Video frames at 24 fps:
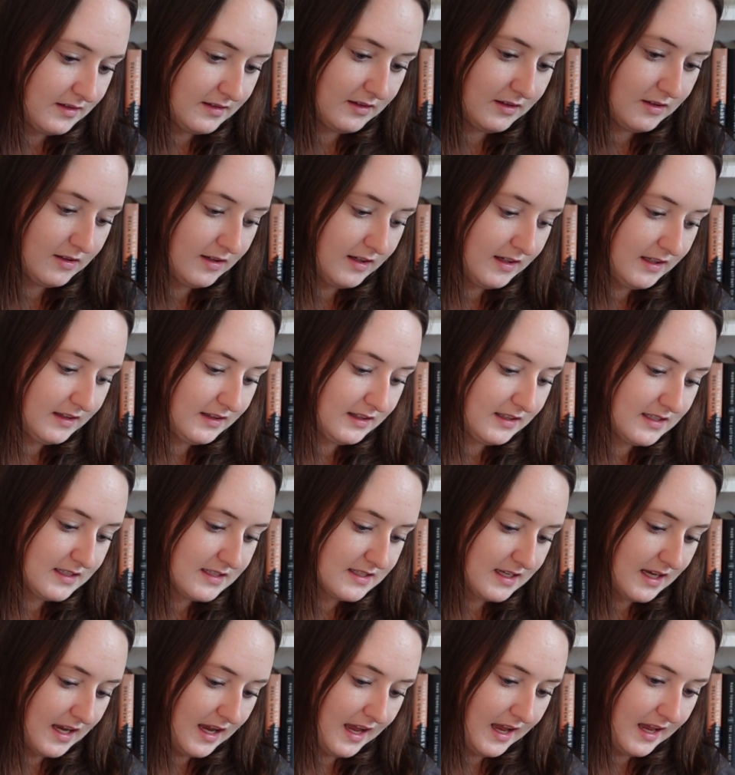Look at these
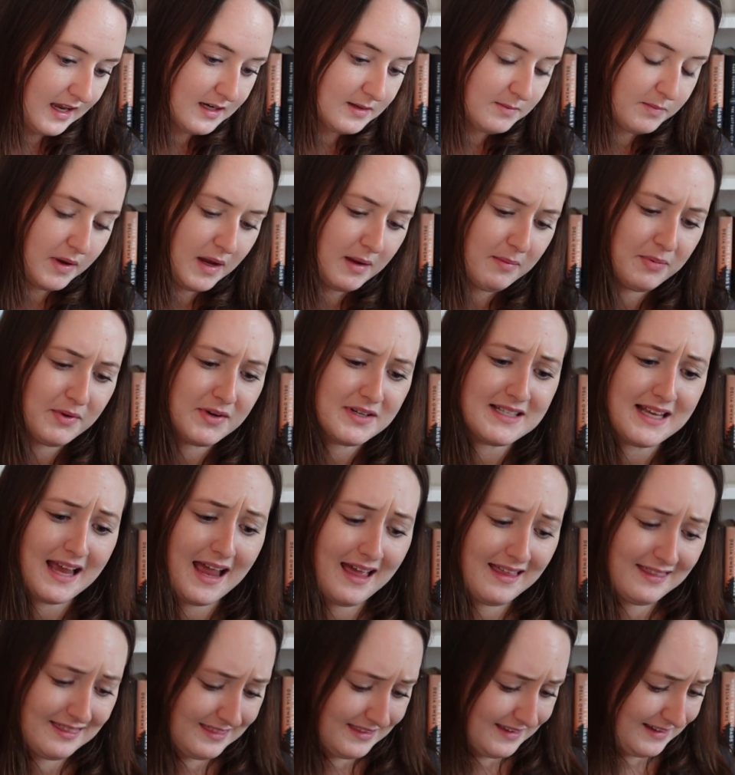end papers
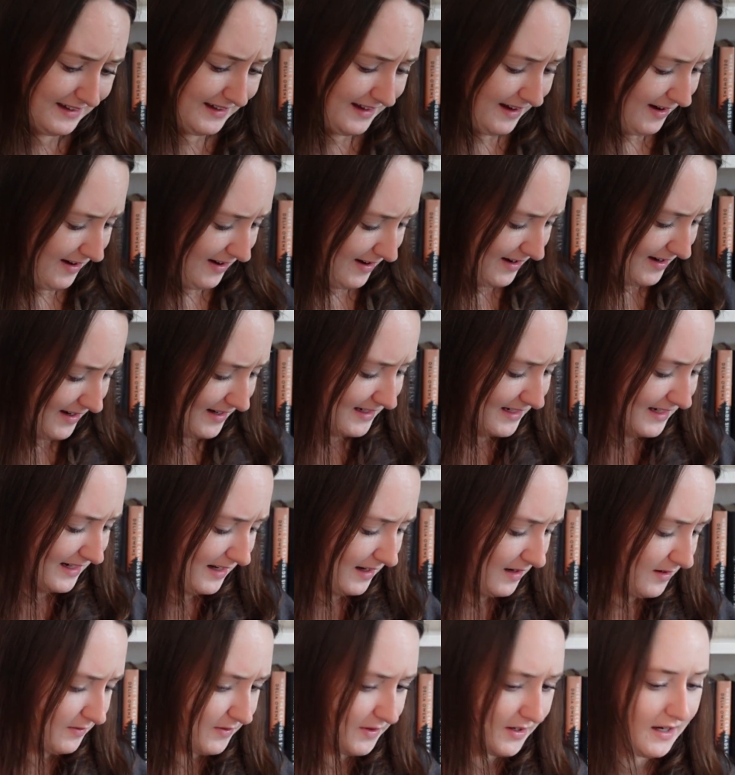and the
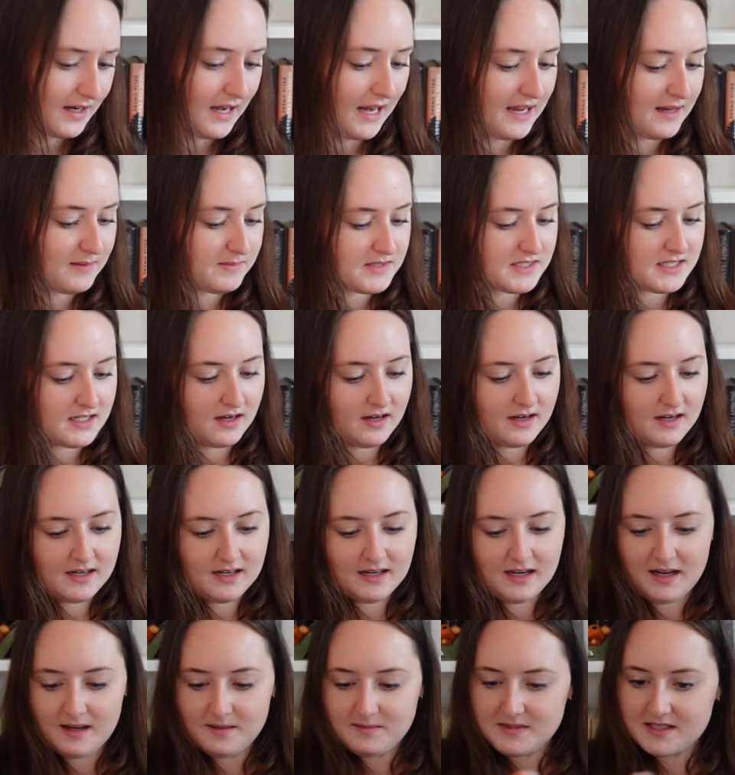hardcover. I'm sorry,
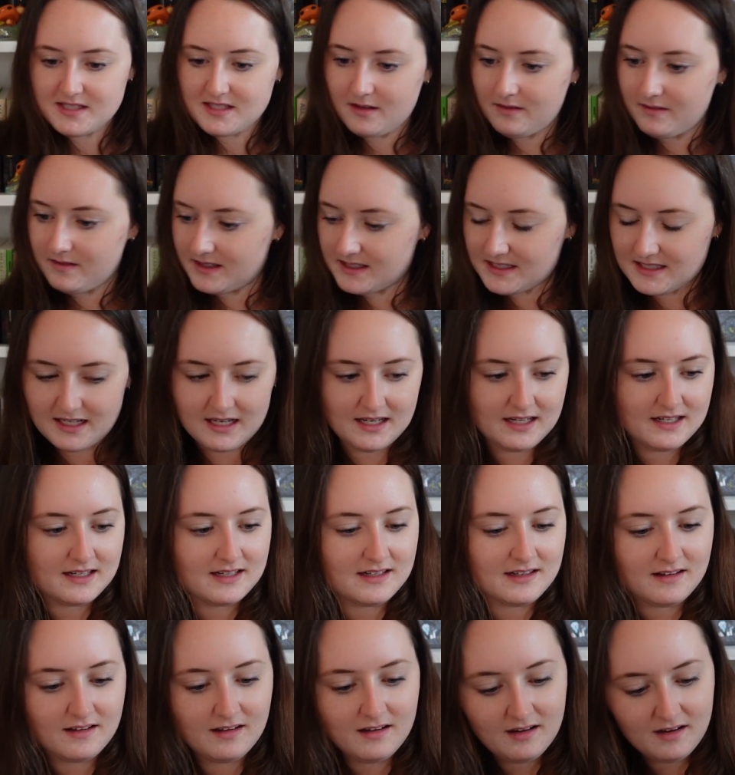I'm so excited.
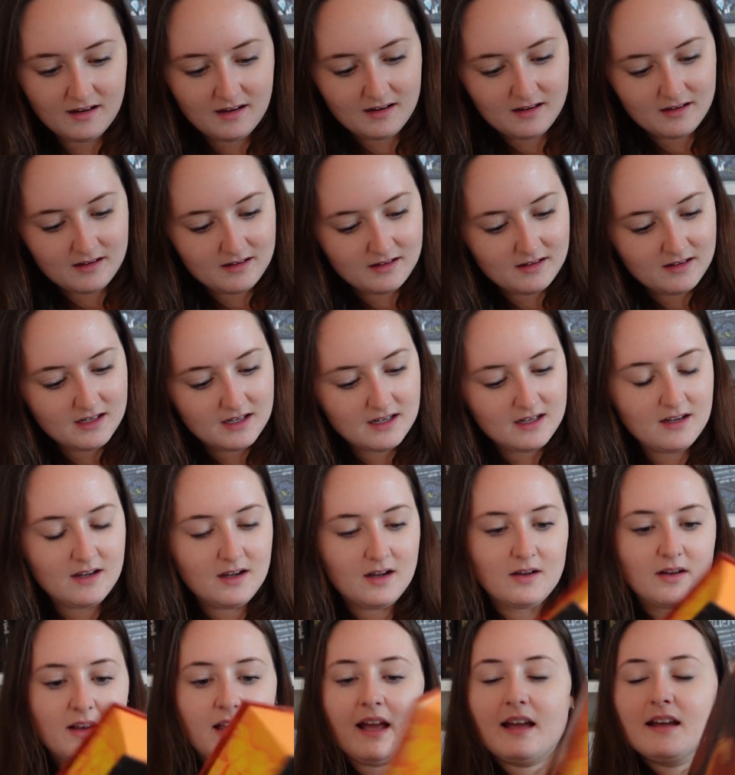
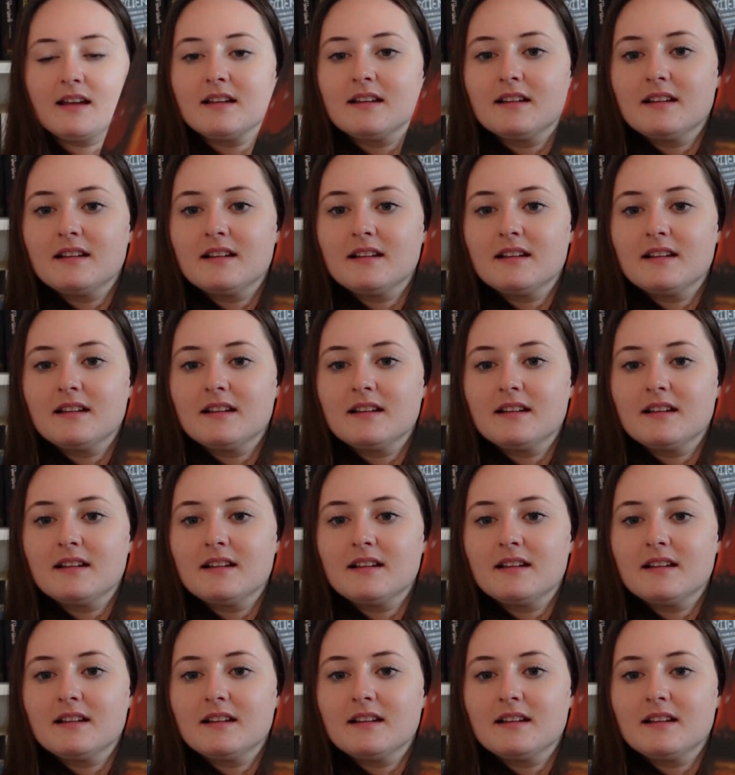Okay,